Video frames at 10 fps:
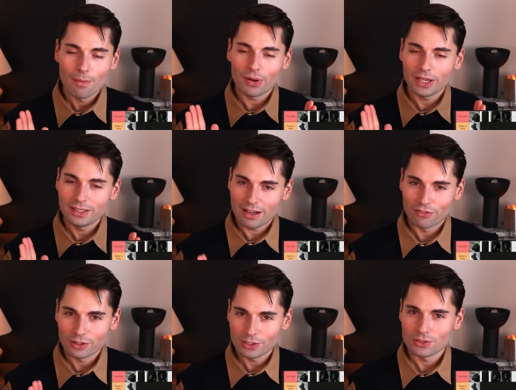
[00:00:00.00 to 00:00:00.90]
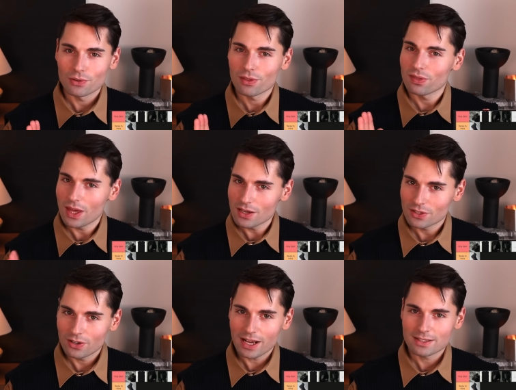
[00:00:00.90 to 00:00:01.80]
but I definitely took things
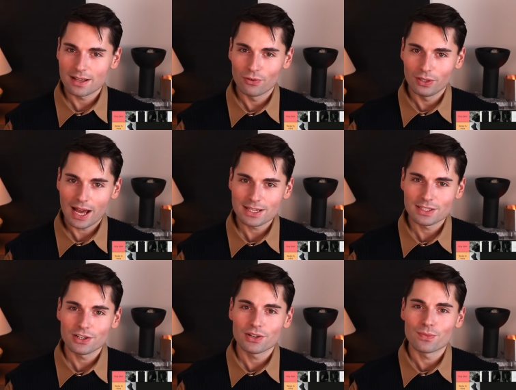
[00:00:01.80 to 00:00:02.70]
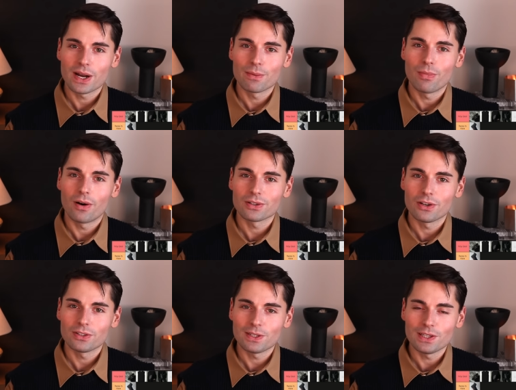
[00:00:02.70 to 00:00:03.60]
to the next level last year when I bought
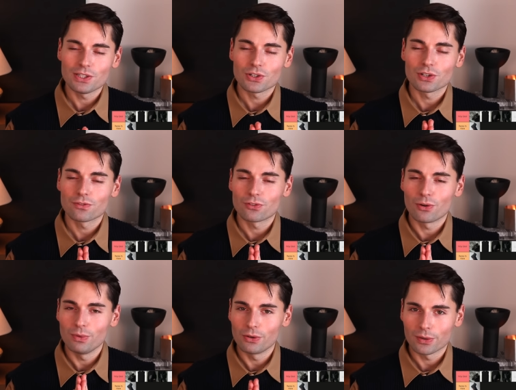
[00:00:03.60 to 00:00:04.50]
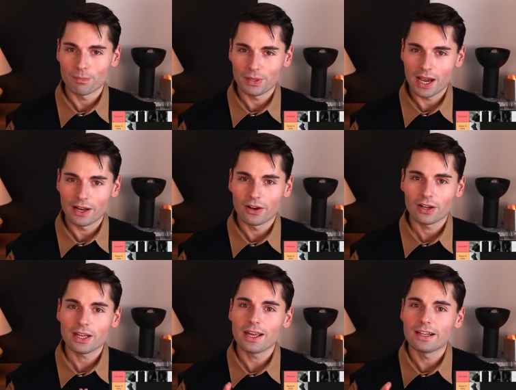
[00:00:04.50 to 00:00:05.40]
a t-shirt from Loro Piana
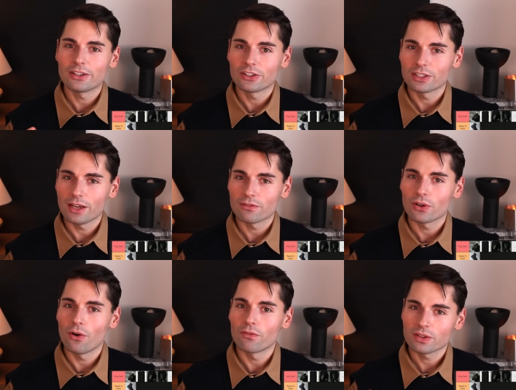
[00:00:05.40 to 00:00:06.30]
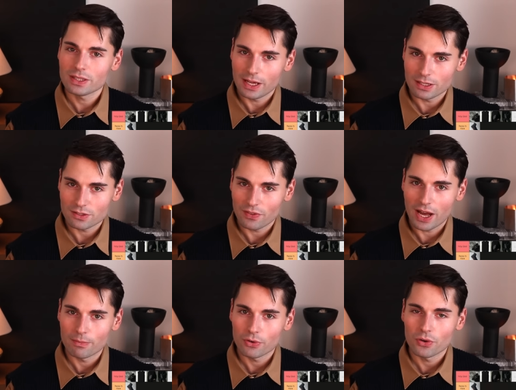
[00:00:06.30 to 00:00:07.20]
in their gift of King's
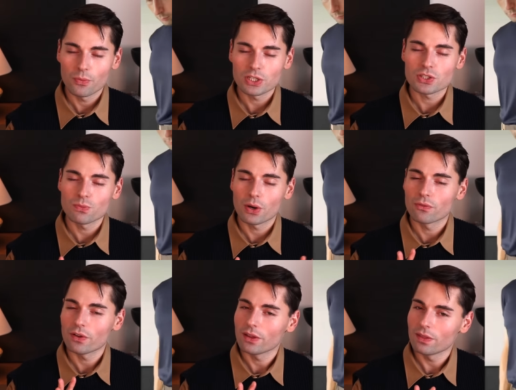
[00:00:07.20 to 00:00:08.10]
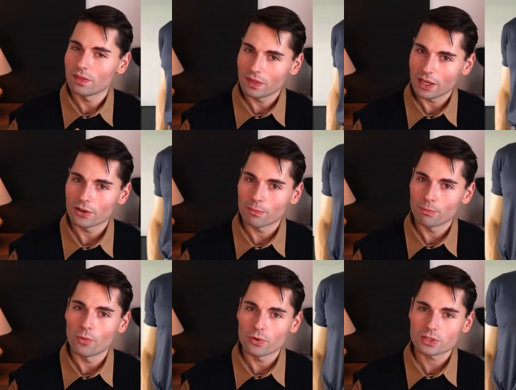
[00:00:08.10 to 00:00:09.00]
Fiber which is one of their
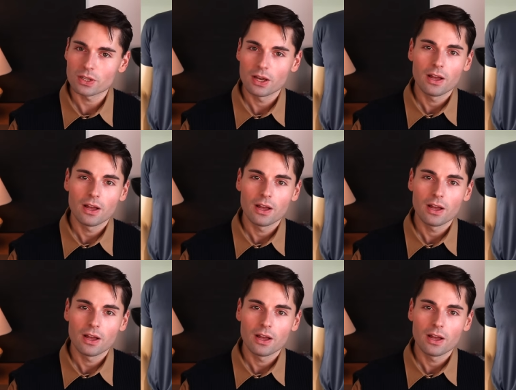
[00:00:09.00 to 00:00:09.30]
most